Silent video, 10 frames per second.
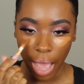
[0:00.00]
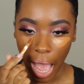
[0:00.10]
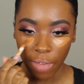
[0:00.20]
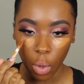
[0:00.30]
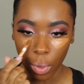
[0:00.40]

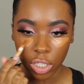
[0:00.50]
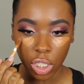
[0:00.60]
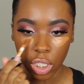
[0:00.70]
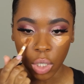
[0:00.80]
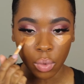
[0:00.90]
I've always
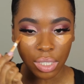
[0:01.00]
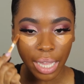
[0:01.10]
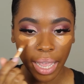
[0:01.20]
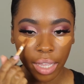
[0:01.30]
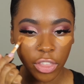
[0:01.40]
just used
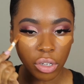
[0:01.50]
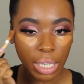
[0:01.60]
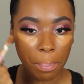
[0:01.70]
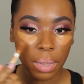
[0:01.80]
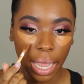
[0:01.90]
like their
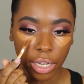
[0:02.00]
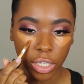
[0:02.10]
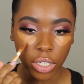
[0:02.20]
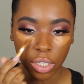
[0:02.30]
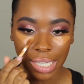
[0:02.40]
lip
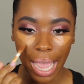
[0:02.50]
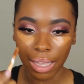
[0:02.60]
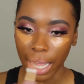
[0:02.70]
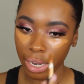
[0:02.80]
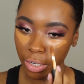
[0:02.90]
liners,
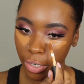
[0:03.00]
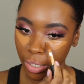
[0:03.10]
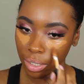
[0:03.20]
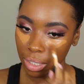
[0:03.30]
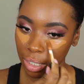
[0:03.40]

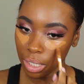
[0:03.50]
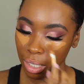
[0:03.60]
eyeliners.